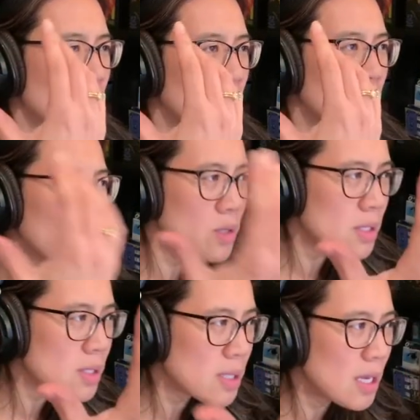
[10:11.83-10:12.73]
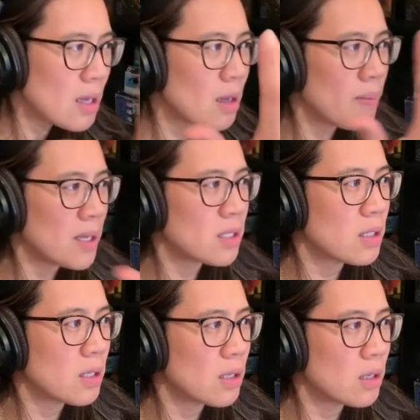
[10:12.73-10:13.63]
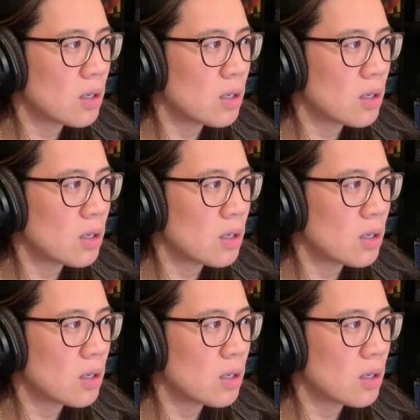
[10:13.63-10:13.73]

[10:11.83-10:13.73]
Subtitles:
lucency compared to the